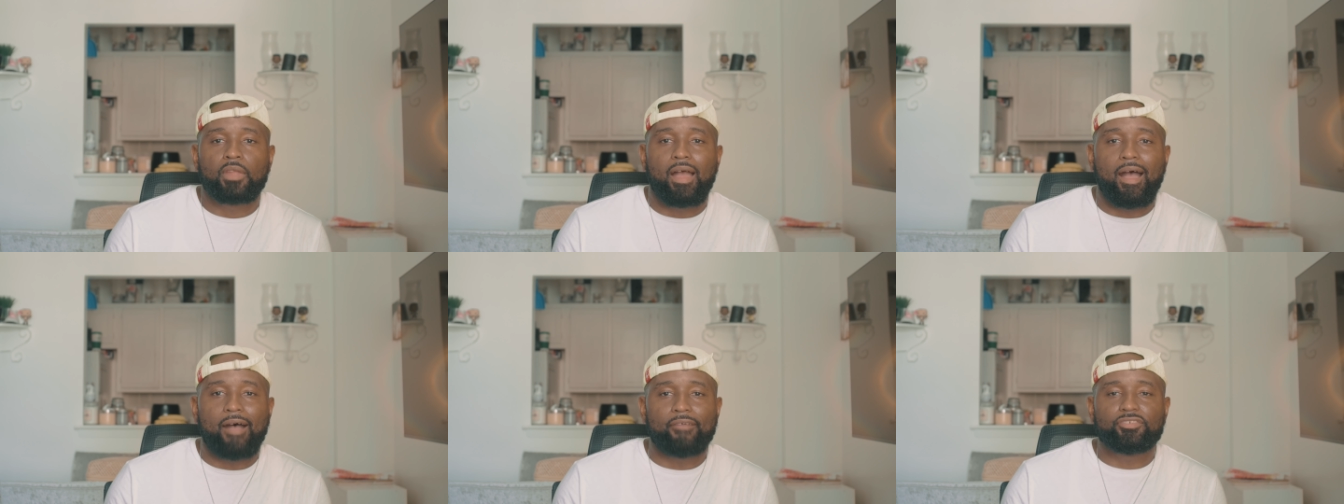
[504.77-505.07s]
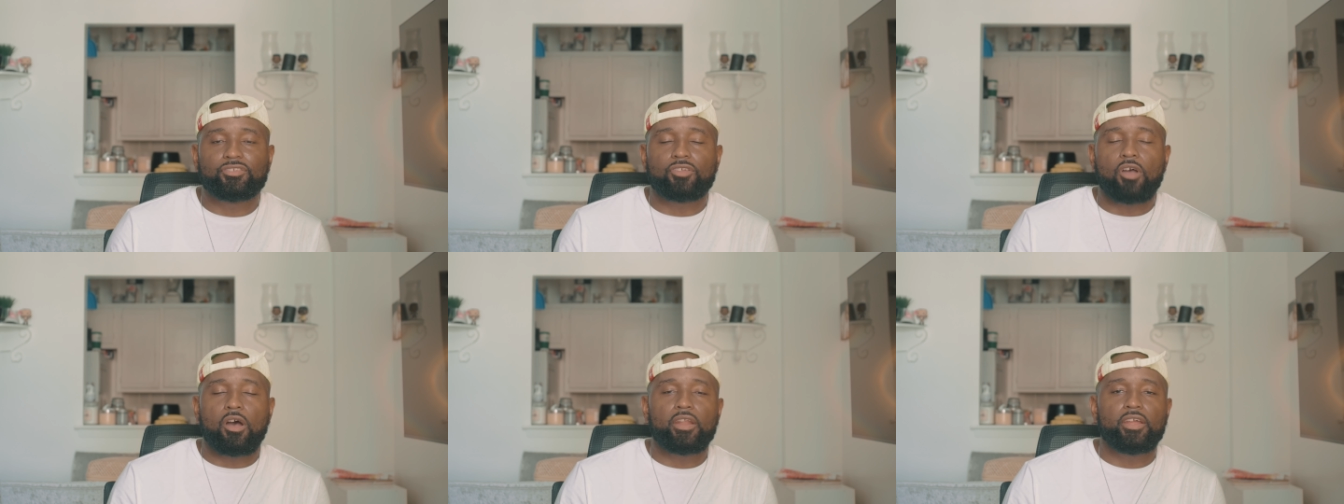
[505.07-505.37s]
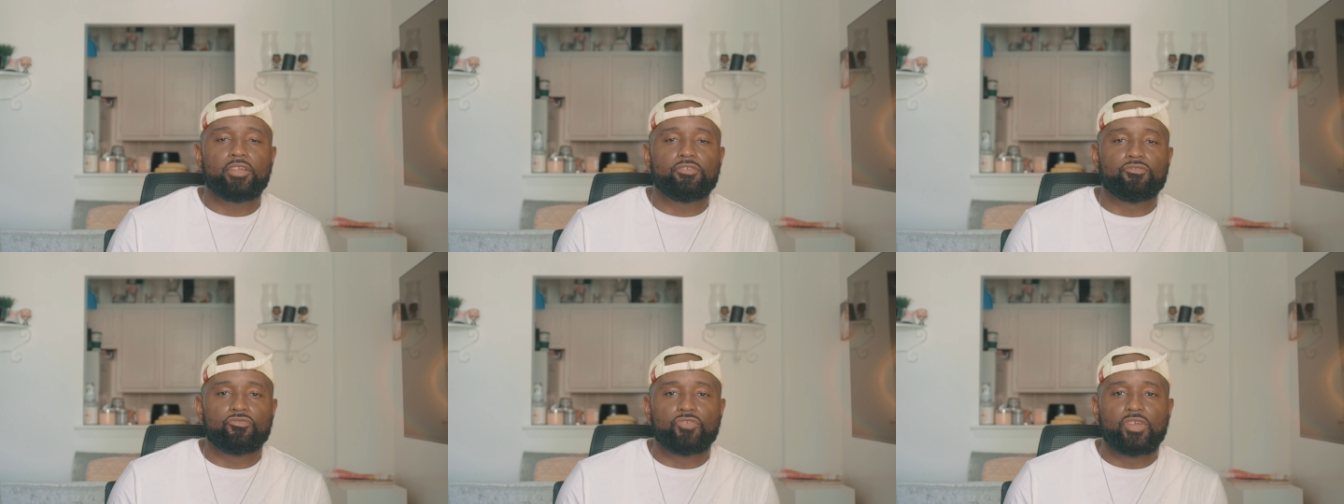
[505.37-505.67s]
I've
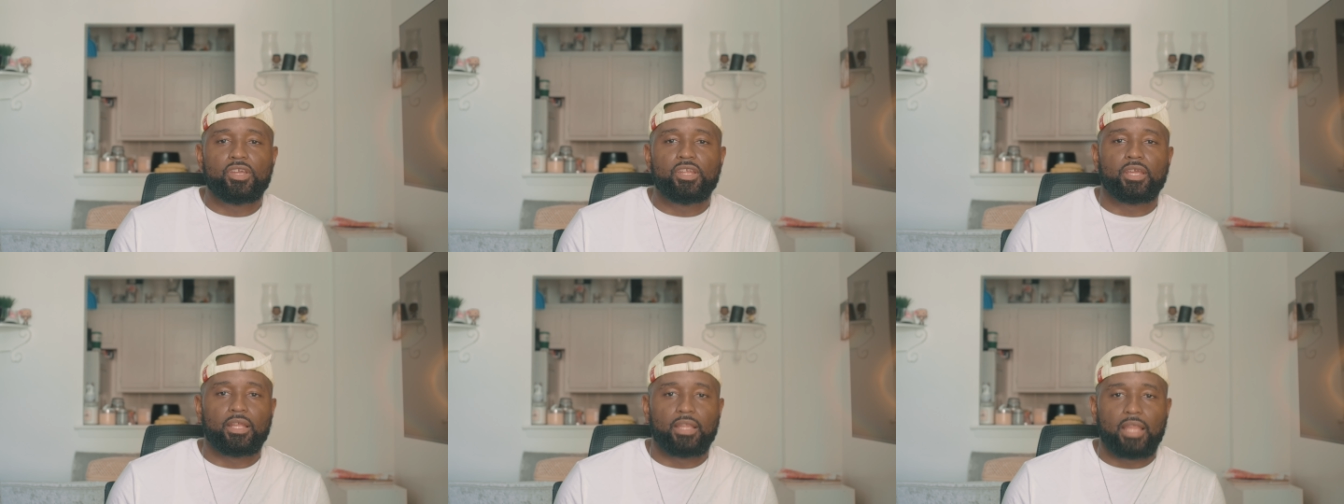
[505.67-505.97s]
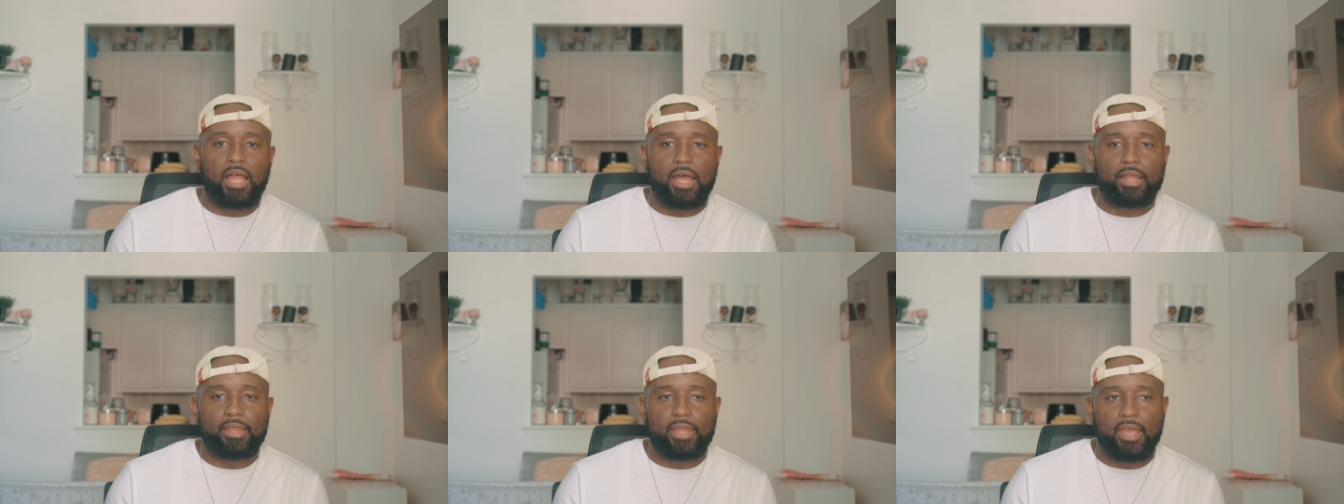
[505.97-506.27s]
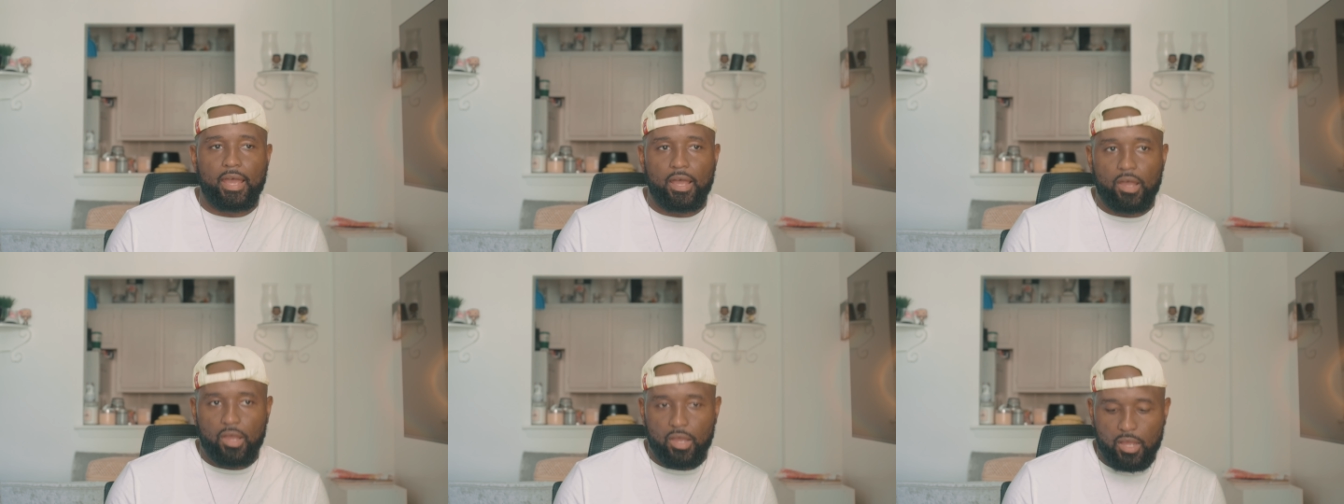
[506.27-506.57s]
started reading a lot
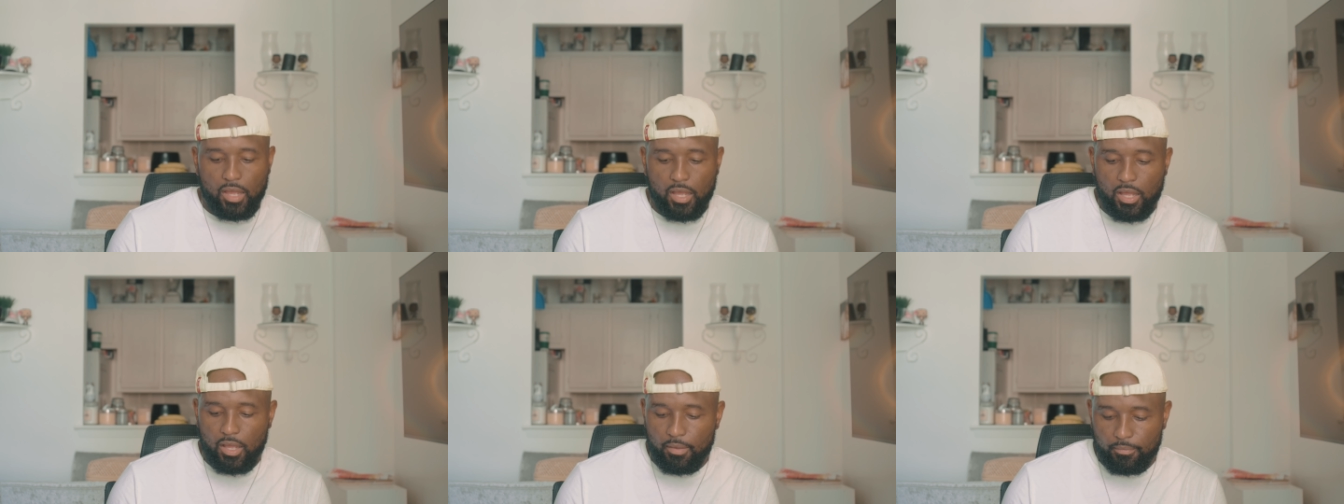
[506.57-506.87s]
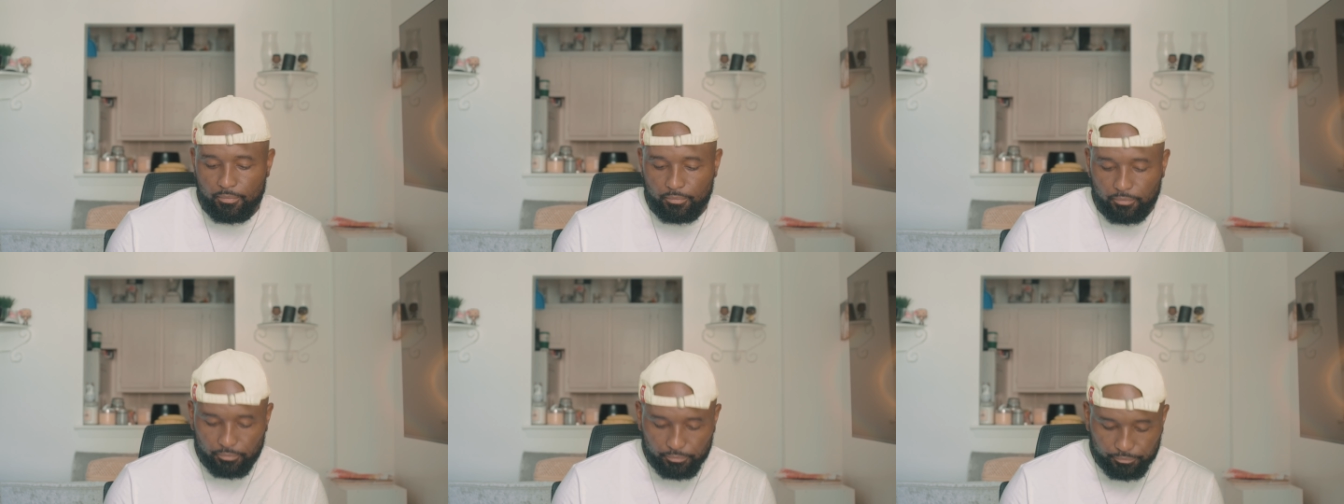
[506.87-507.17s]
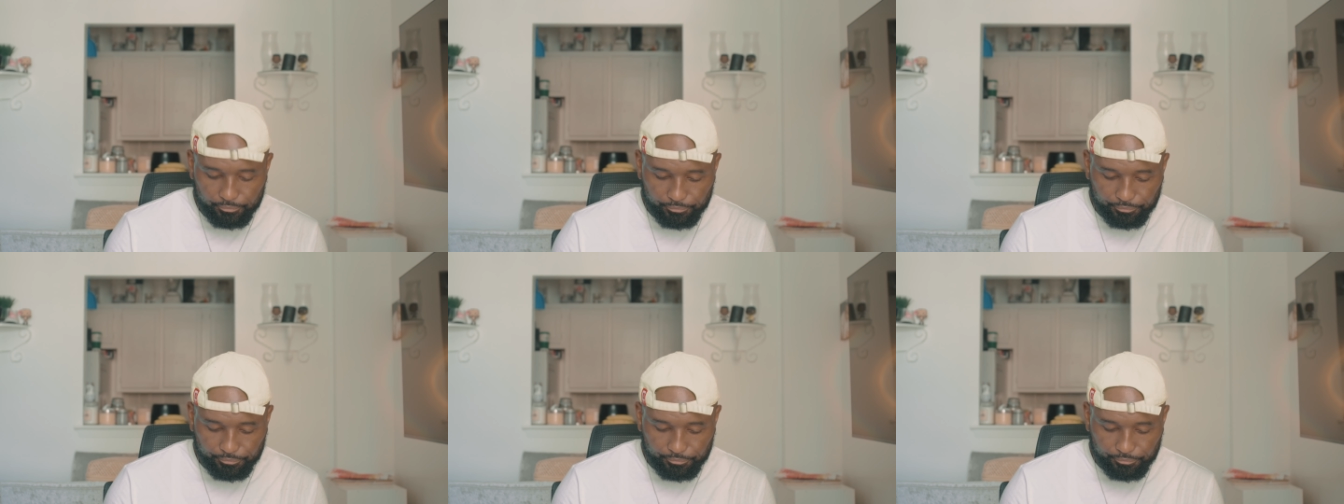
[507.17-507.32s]
now. Um,